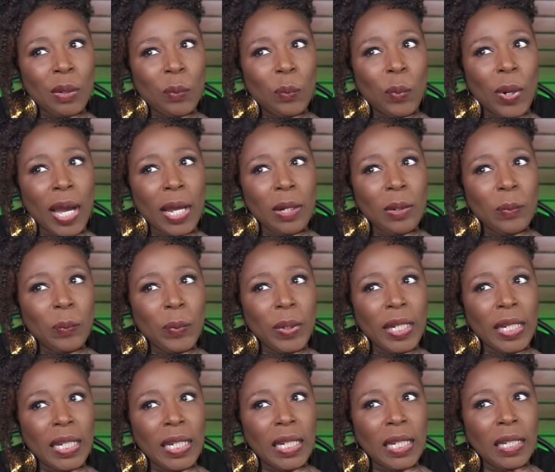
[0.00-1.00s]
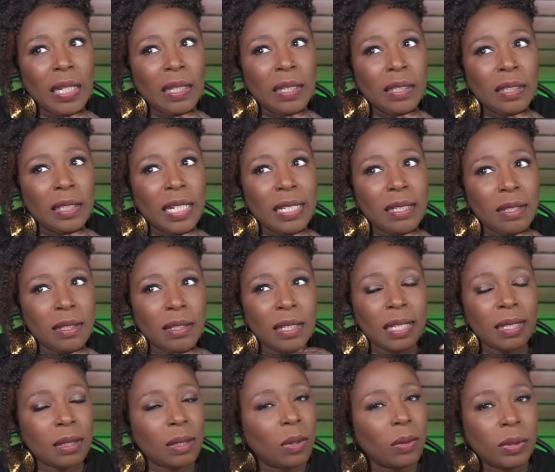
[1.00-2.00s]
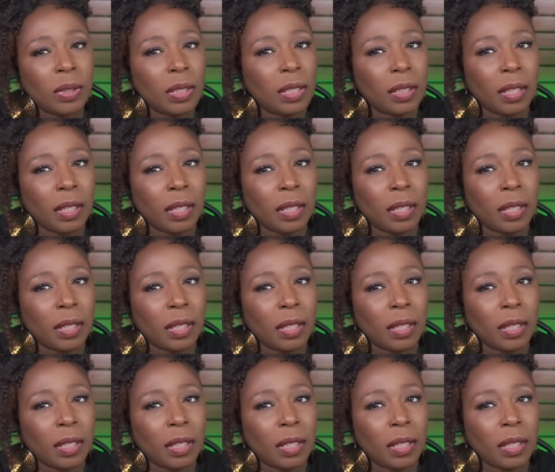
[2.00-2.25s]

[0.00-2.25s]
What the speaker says: why don't let's go to the